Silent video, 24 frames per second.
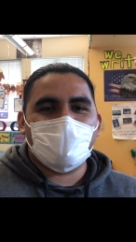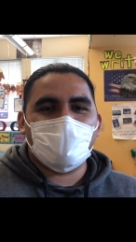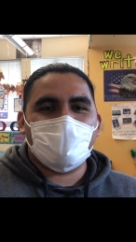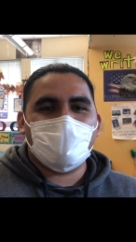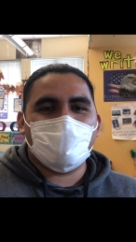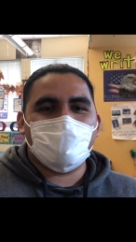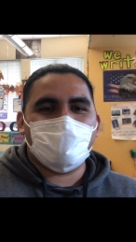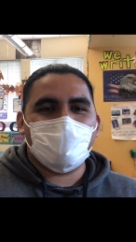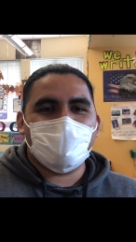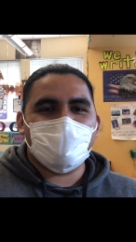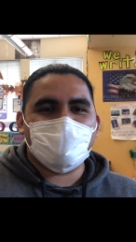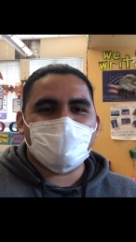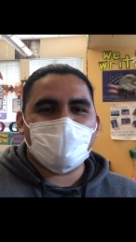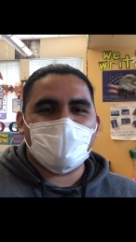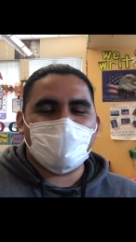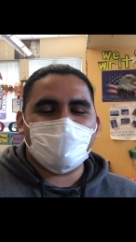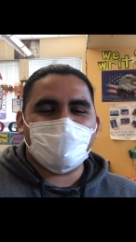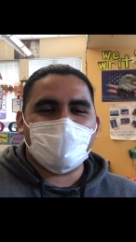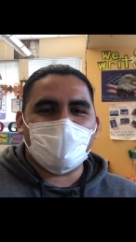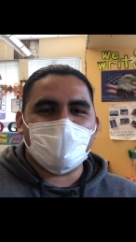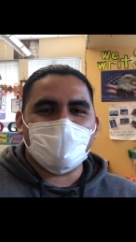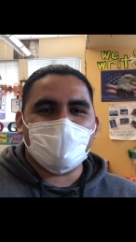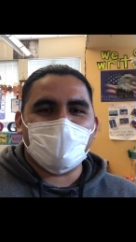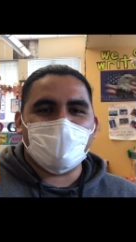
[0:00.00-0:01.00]
Have fun
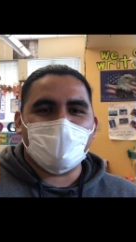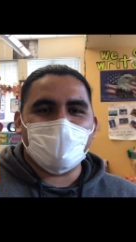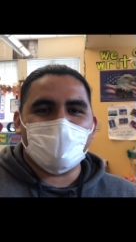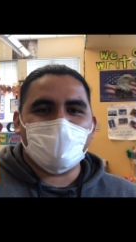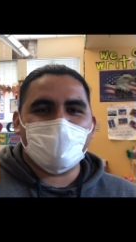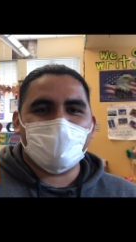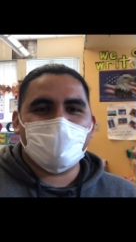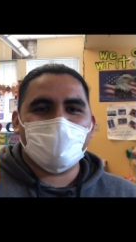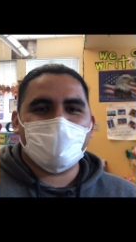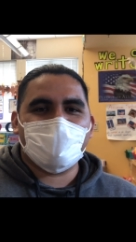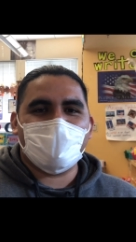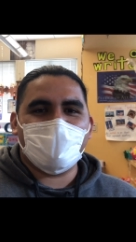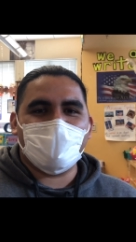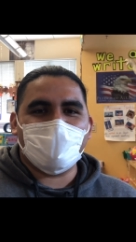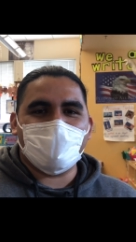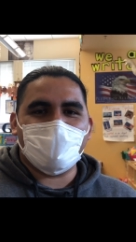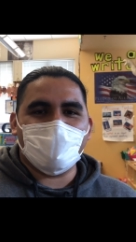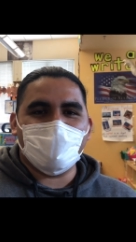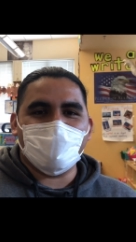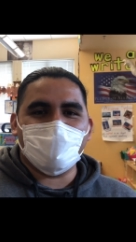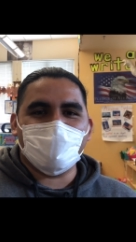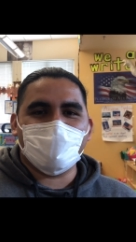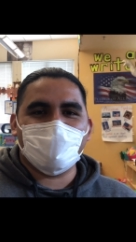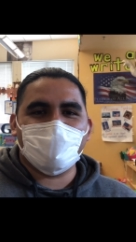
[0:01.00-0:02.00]
and be safe
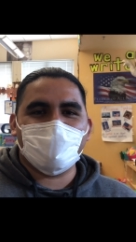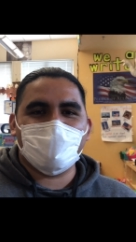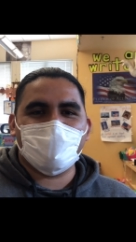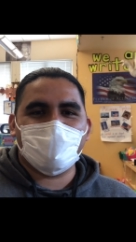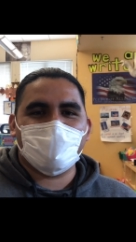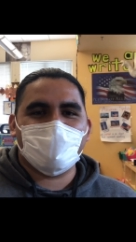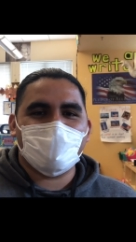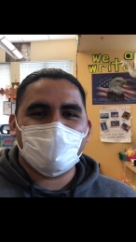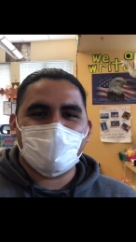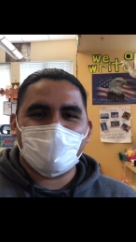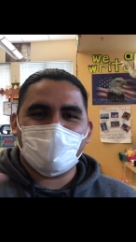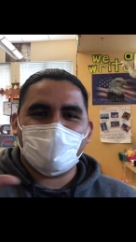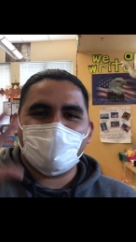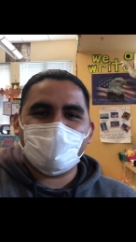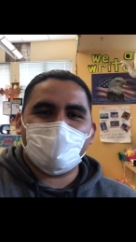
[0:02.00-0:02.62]
online. Thank you.